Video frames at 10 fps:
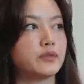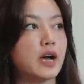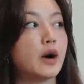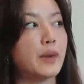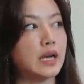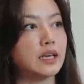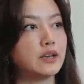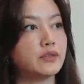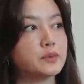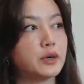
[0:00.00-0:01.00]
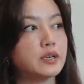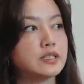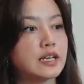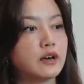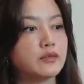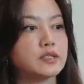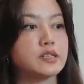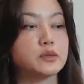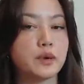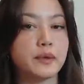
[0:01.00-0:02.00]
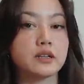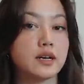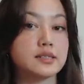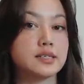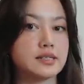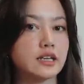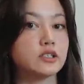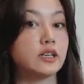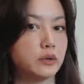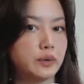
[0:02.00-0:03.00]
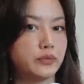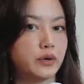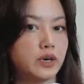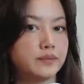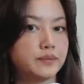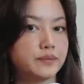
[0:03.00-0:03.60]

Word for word: of how my life is broken down versus what my closet is actually equipped for.